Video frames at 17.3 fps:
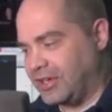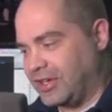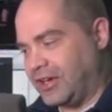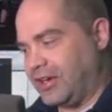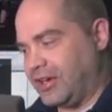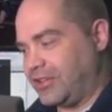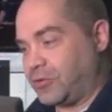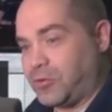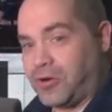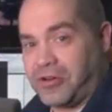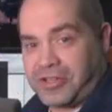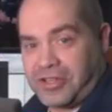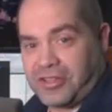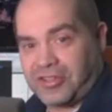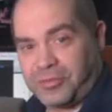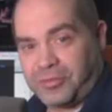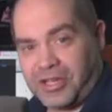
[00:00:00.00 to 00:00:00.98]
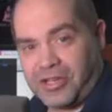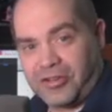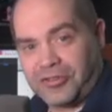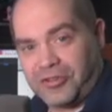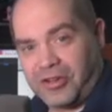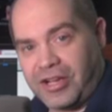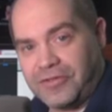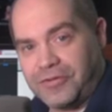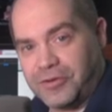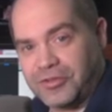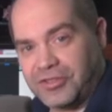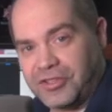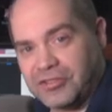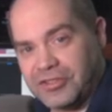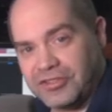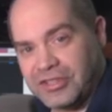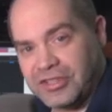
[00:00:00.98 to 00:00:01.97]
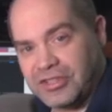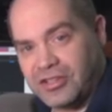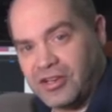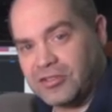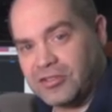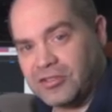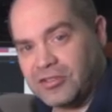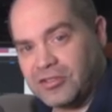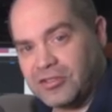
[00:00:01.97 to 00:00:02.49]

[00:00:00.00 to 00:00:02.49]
The quality of the speakers or headphones that you're listening on.